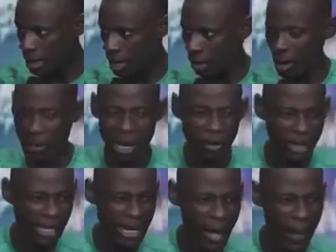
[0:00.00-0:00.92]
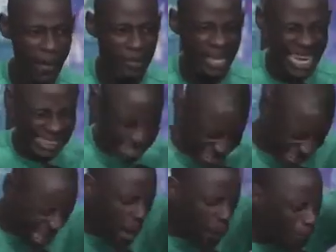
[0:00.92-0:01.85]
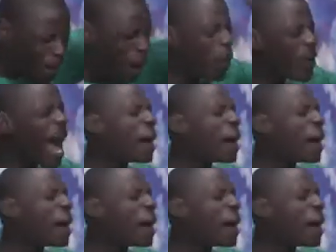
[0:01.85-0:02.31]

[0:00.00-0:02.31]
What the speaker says: Come on, now together. Deeper, we are